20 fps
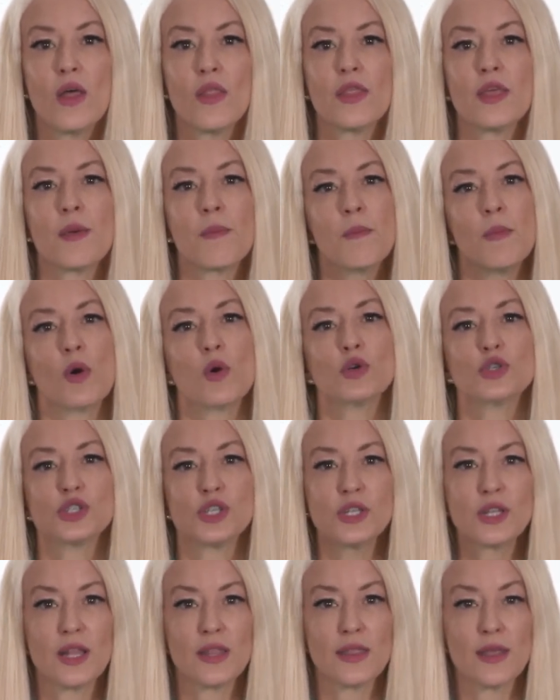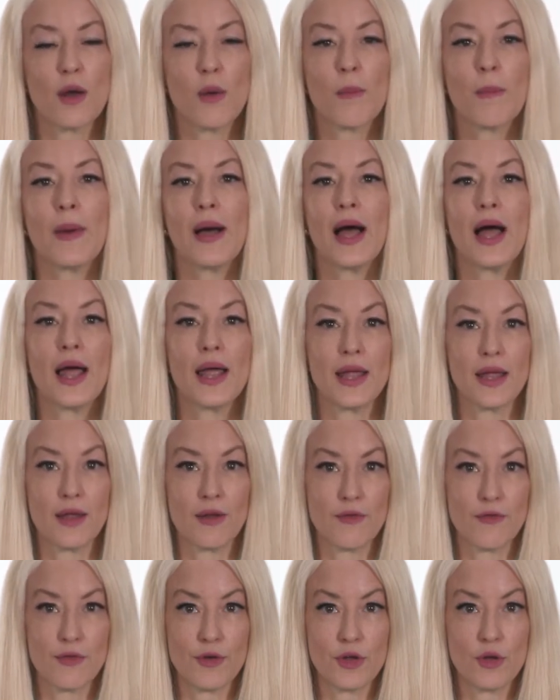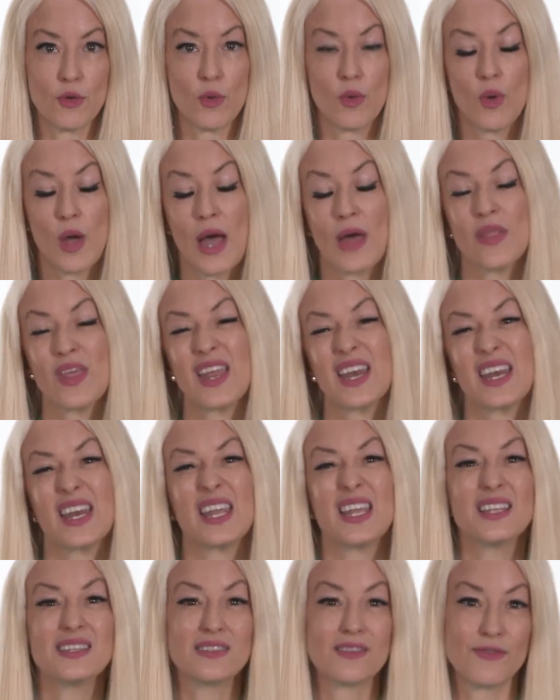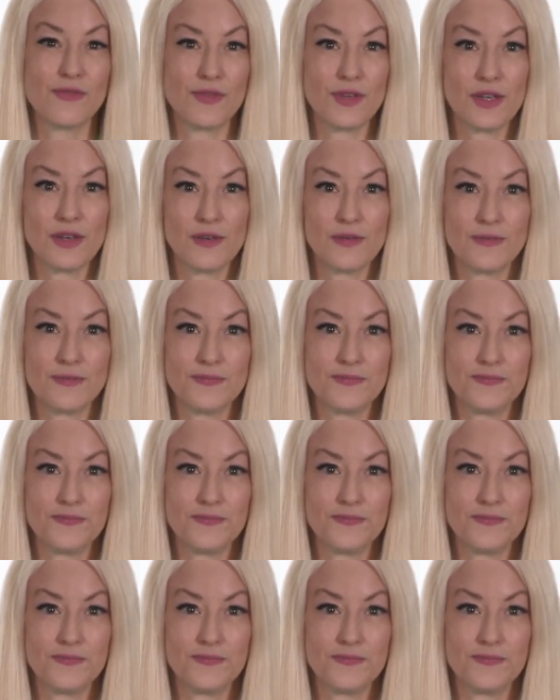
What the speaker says: the emotion that they're buying for you, how they need to feel.